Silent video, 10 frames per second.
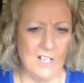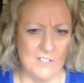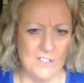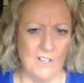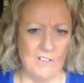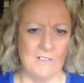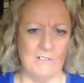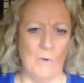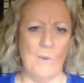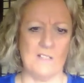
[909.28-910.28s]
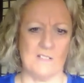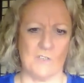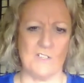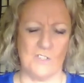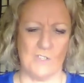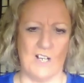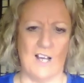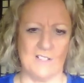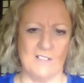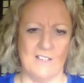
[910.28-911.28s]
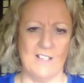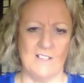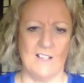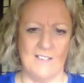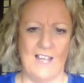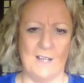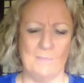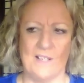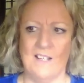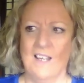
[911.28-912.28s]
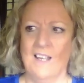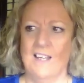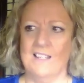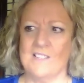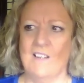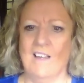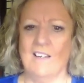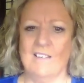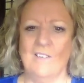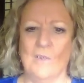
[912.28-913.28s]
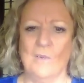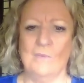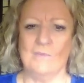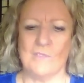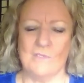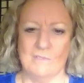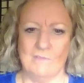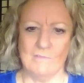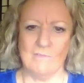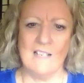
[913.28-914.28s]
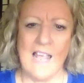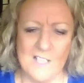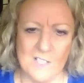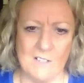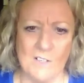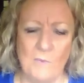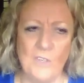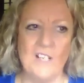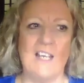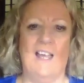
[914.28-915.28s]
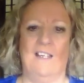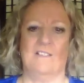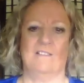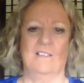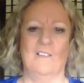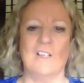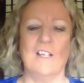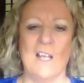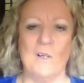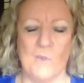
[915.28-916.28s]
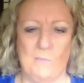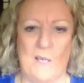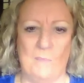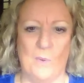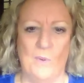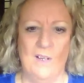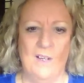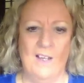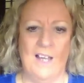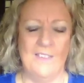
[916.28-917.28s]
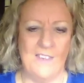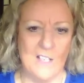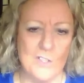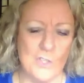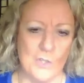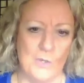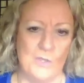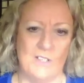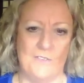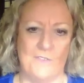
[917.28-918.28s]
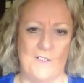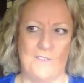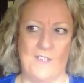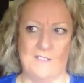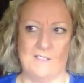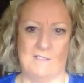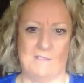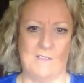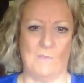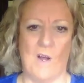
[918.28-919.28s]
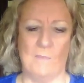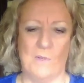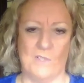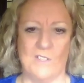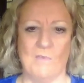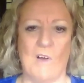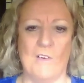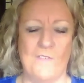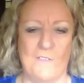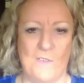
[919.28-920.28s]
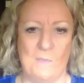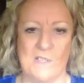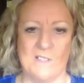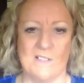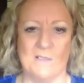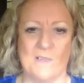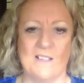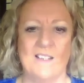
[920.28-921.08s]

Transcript: you know, always trust your gut and things like that. But it's like, you know, relate, communicate, you know, connect with people, and then choose if that's the right person, the right fit for your business. But